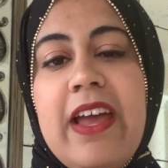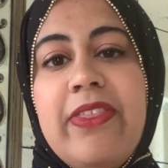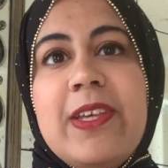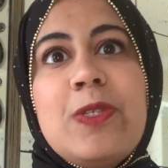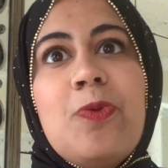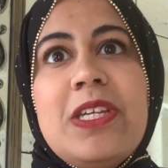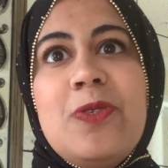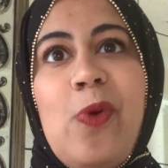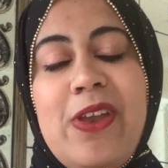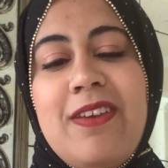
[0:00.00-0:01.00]
and this was
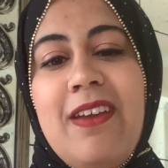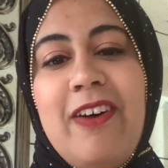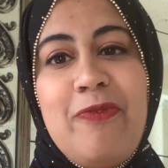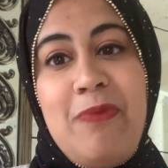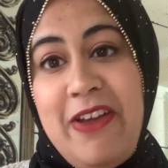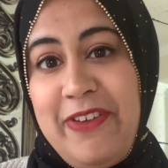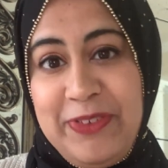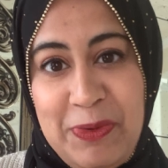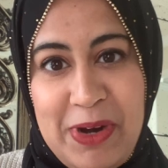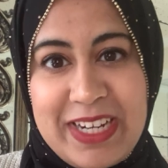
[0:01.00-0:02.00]
one of my
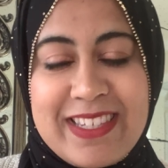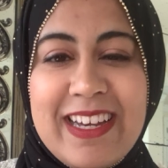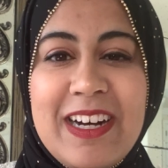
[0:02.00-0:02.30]
favorite parks.